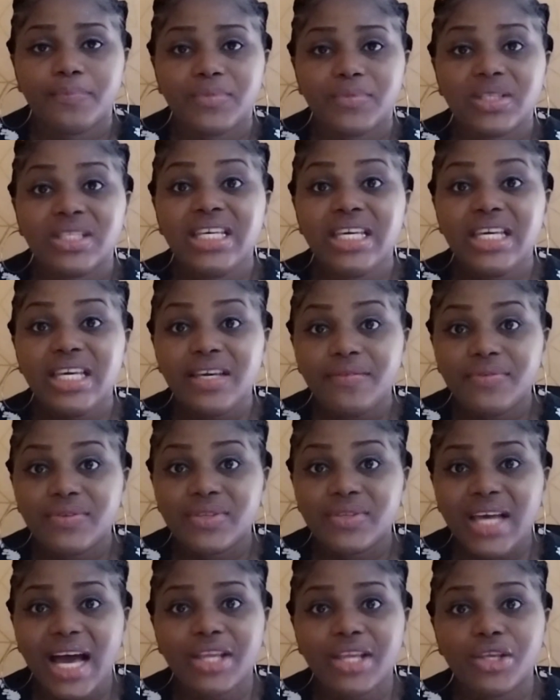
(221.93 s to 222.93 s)
gives,
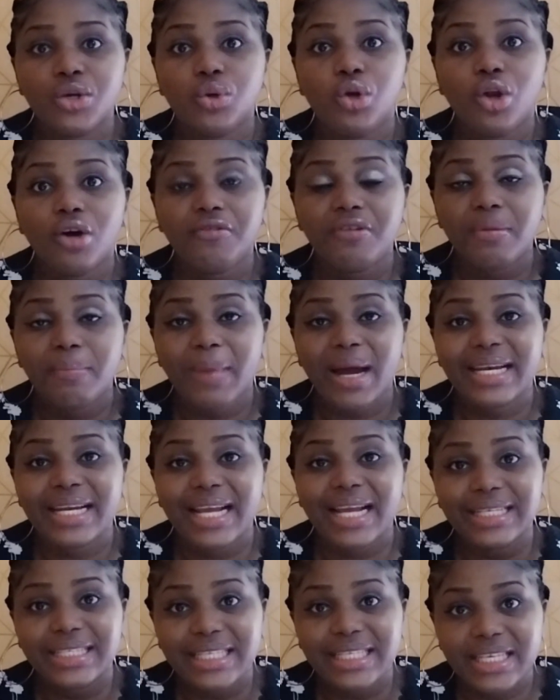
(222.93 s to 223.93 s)
and you love a man
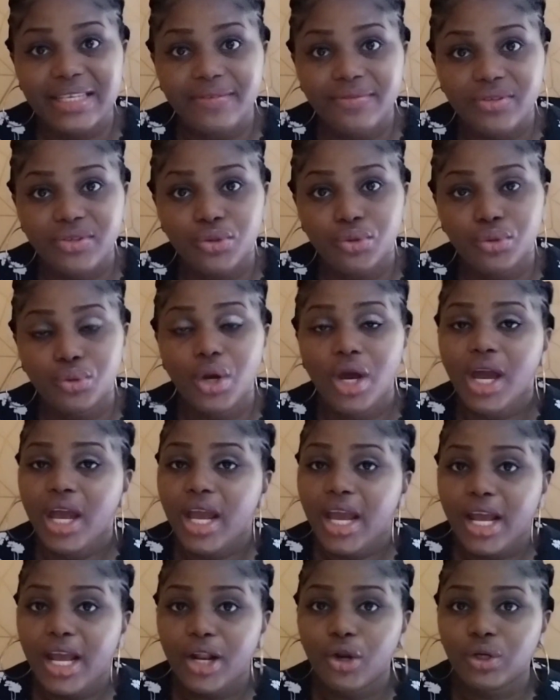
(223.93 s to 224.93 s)
that gives you
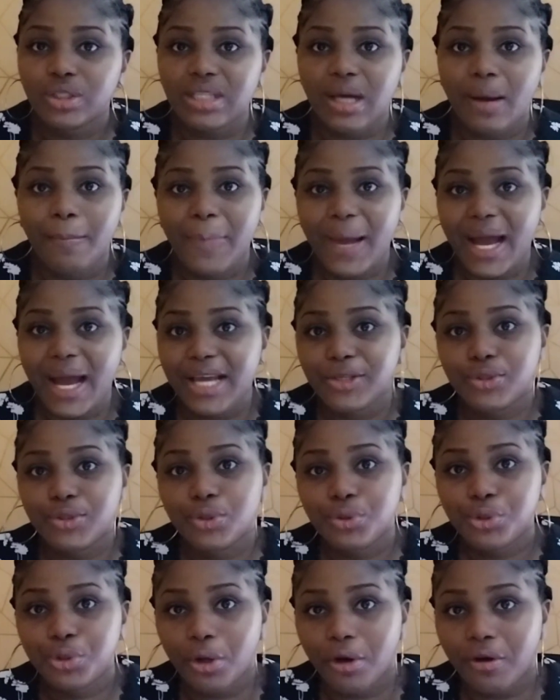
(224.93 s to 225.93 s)
a lot and buys you
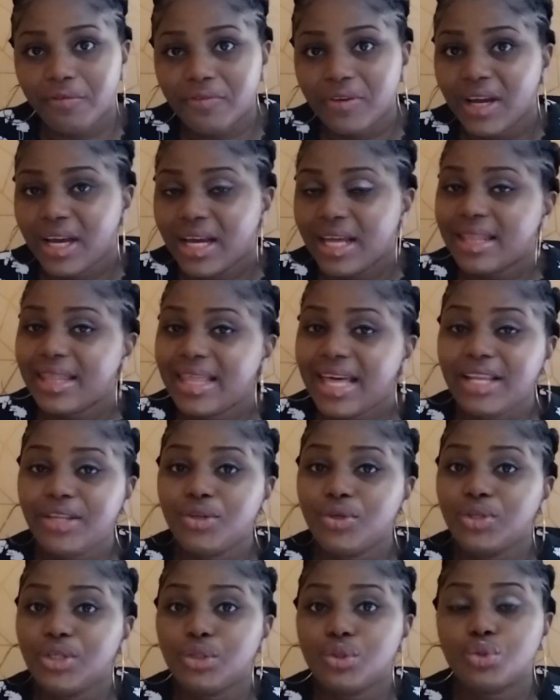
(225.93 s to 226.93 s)
stuff, then
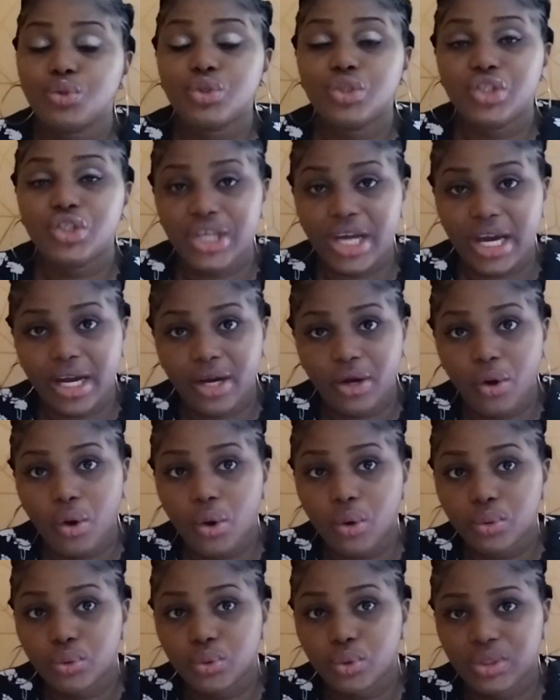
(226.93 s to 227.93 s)
you need to check
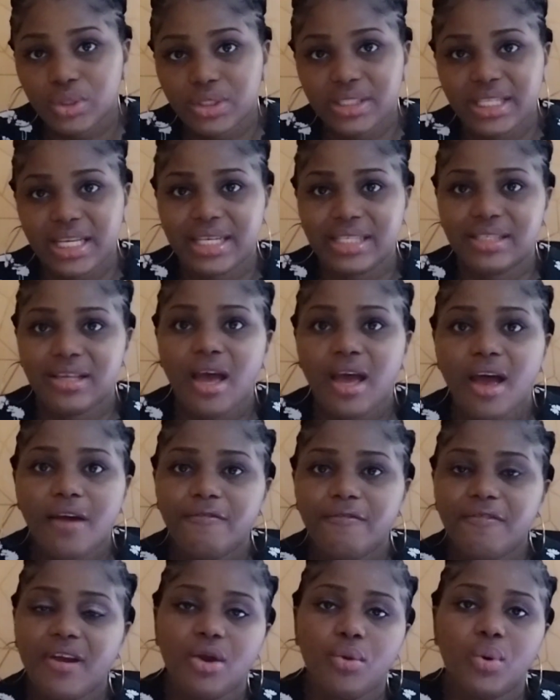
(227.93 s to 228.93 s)
all those things
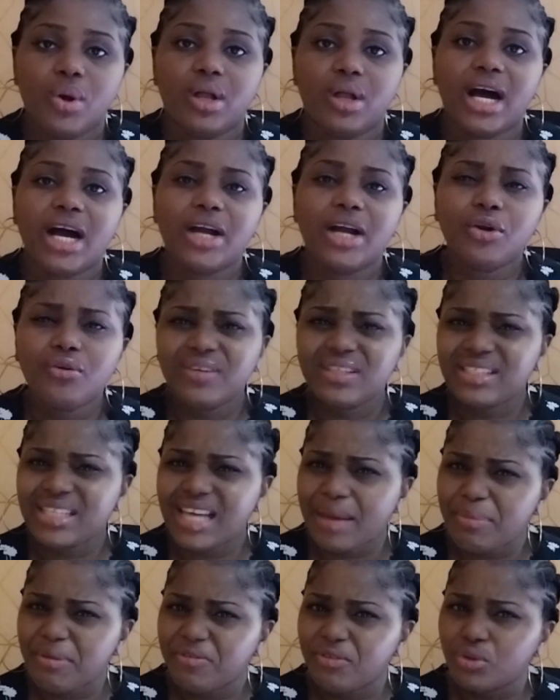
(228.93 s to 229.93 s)
very well. And over
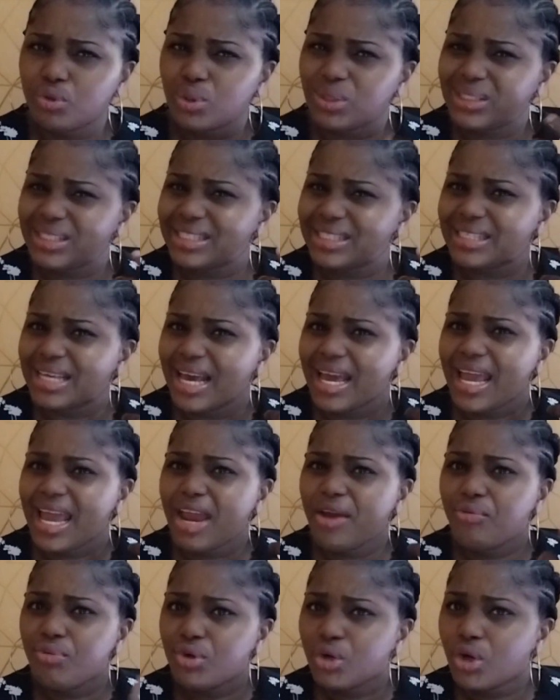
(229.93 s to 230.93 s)
time, if you notice a
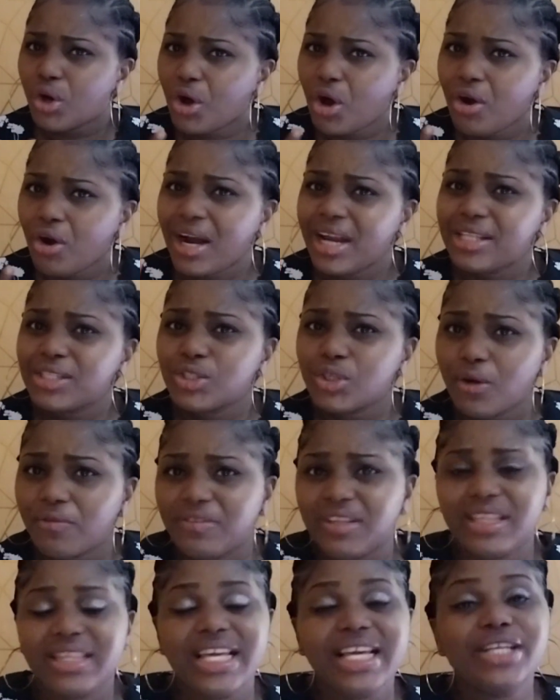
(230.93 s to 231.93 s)
reoccurrence of
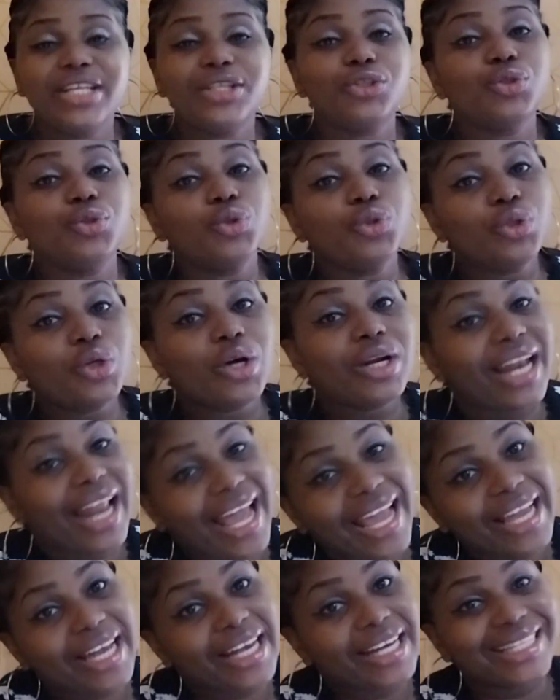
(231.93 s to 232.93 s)
the things you do not
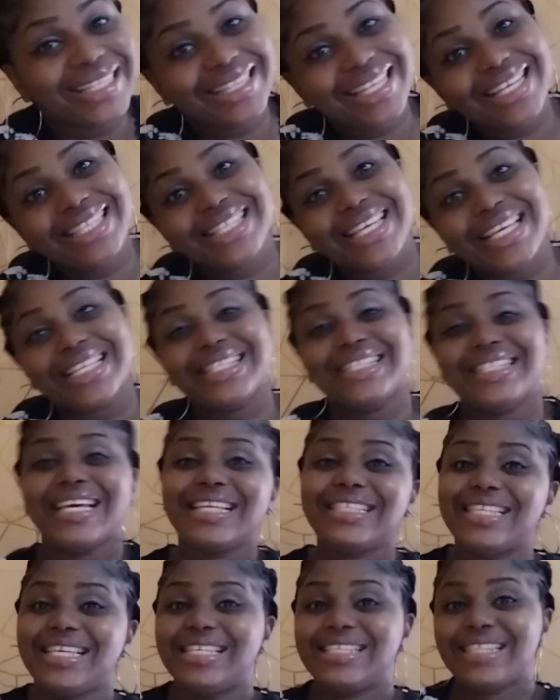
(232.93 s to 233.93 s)
like, and the things he
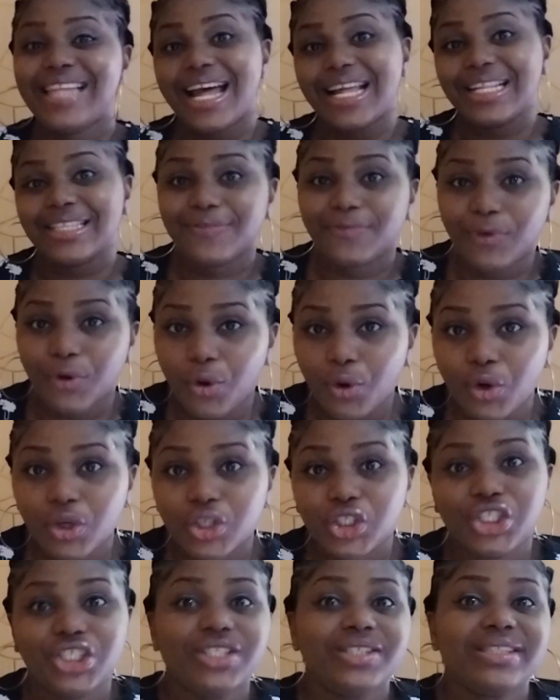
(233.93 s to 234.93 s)
says he stands for or
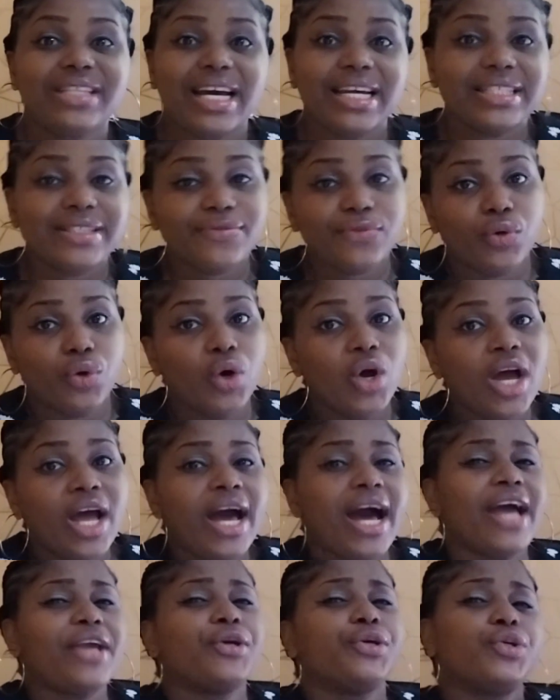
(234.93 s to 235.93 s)
she stands for,
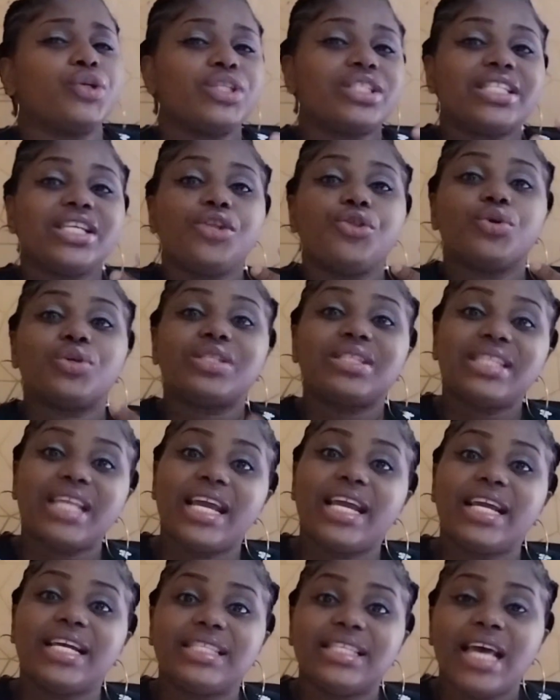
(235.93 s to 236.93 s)
and you're not seeing those
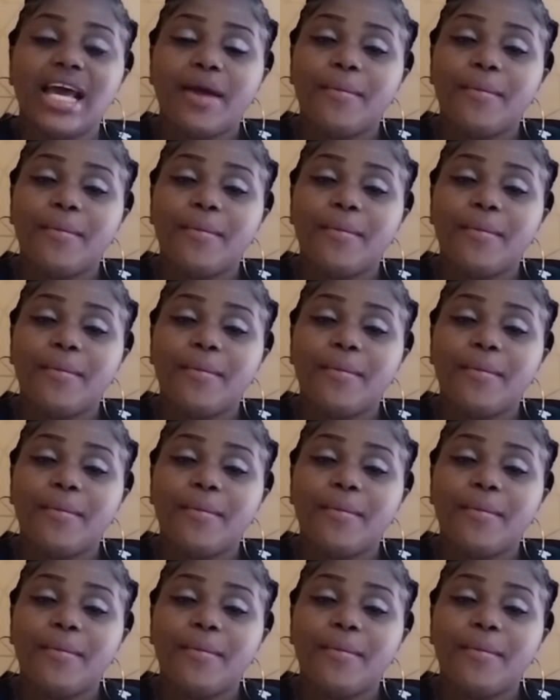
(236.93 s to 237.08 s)
things